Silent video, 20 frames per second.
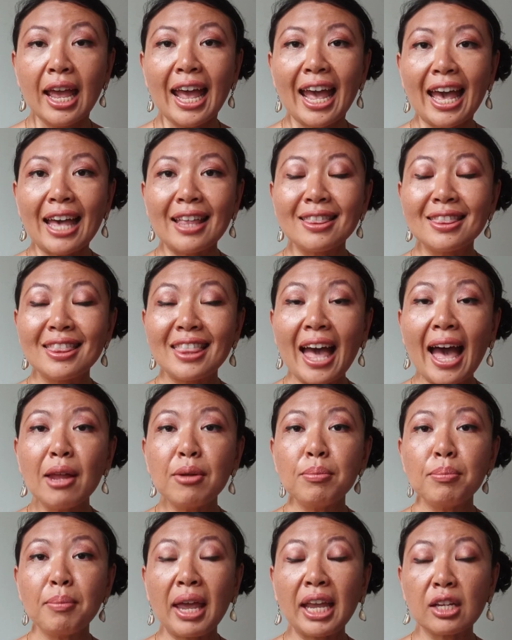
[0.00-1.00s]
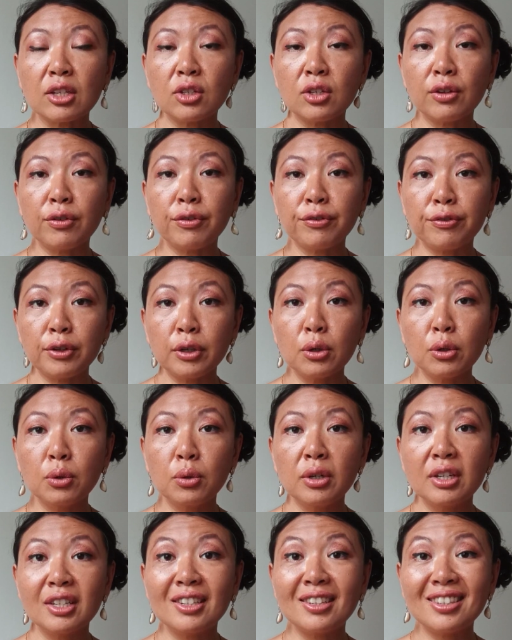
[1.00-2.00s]
And that makes you
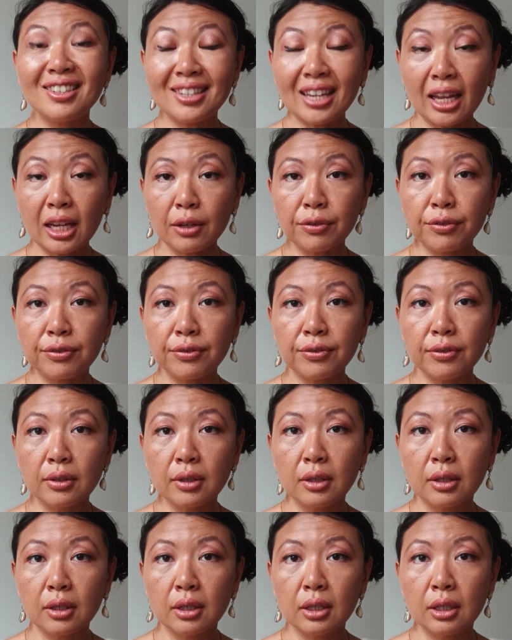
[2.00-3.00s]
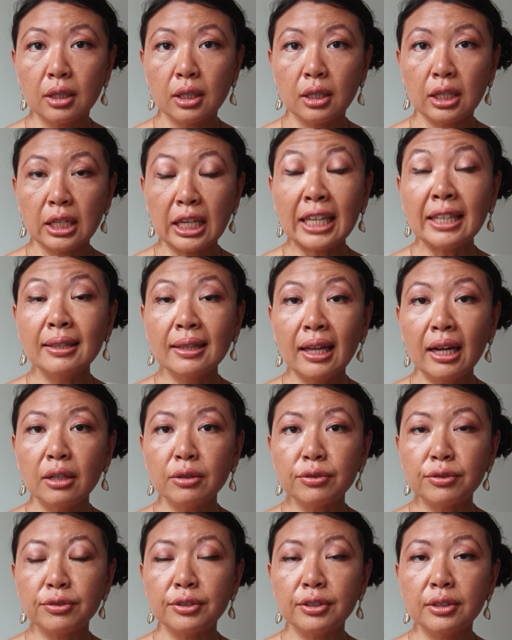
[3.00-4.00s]
feel safe in
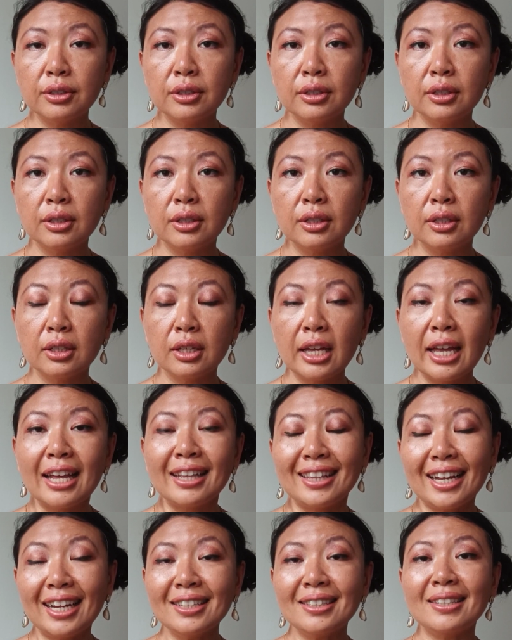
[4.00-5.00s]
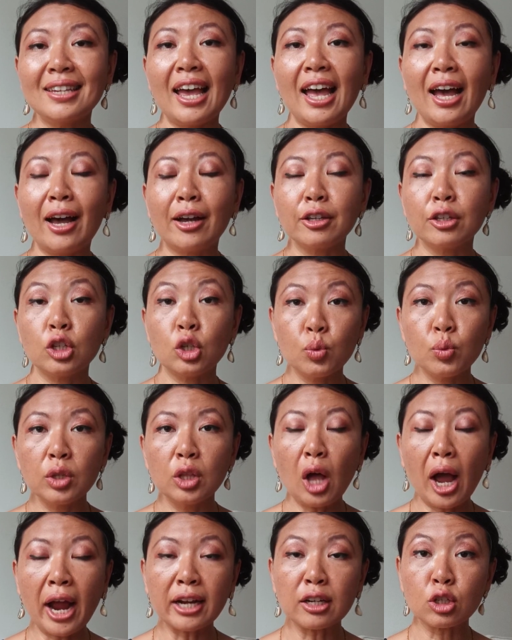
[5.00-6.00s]
love. That's how you would
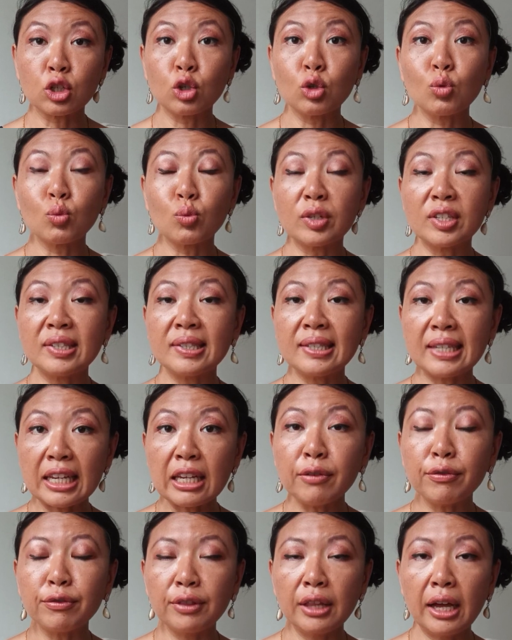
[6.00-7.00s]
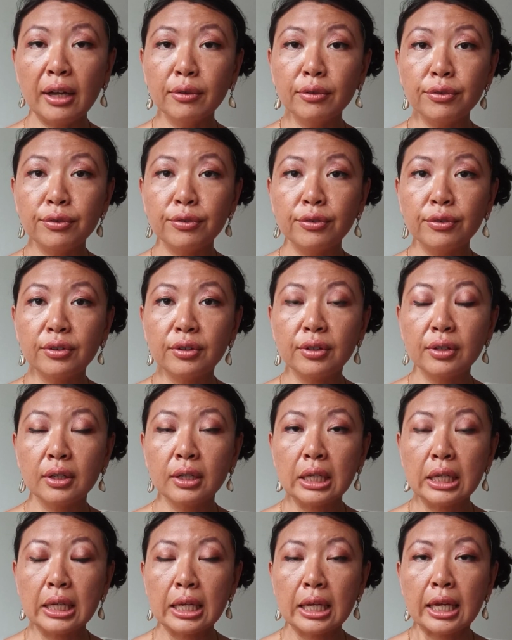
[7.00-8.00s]
like to receive love,
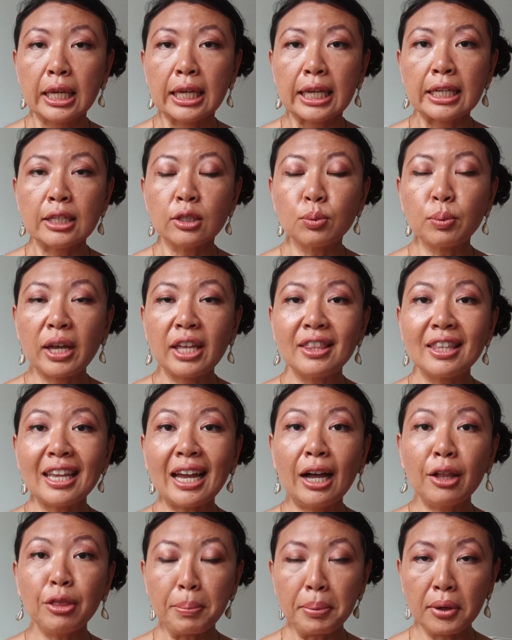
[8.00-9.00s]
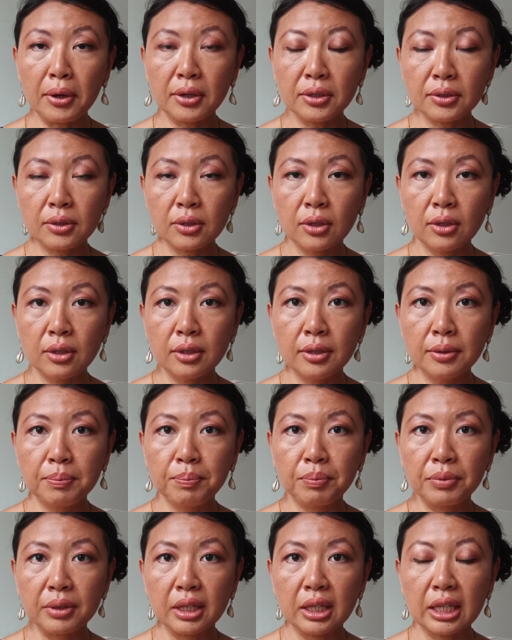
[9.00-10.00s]
is where the other person
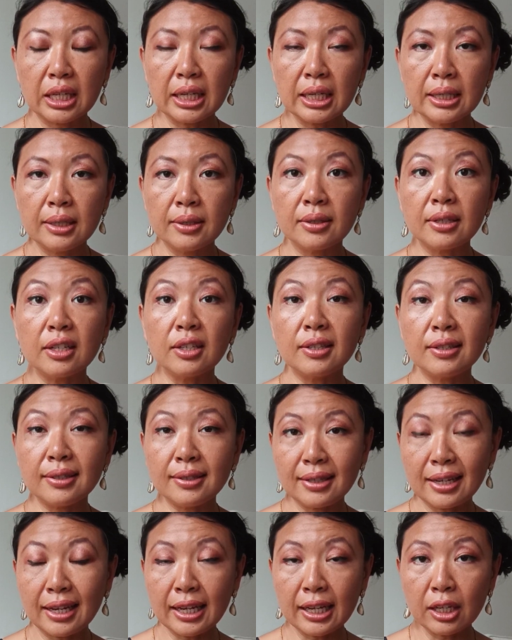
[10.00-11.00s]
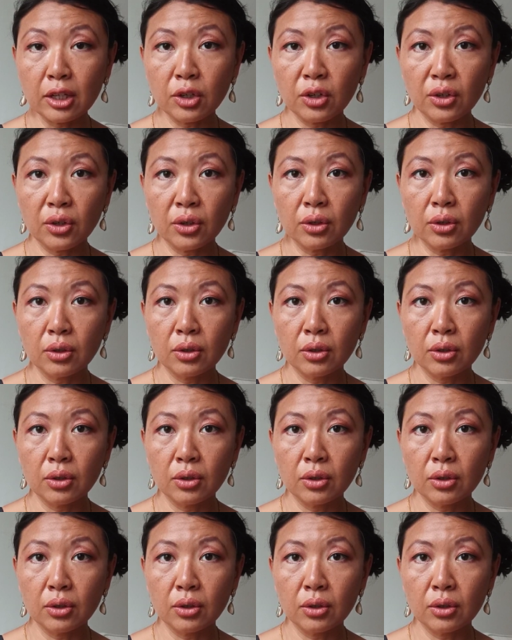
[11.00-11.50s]
is seeing you